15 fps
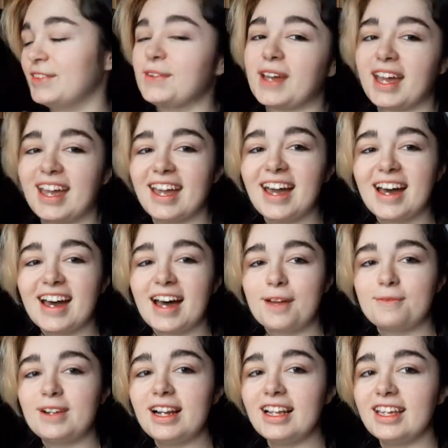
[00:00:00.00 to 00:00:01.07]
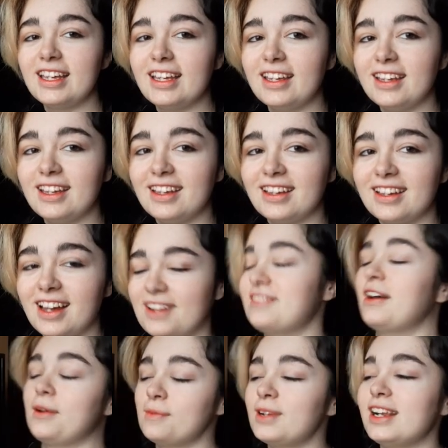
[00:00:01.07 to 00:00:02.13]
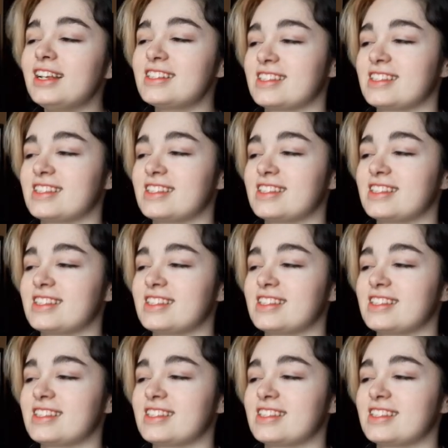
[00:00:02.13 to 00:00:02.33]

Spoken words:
Okay, I'm really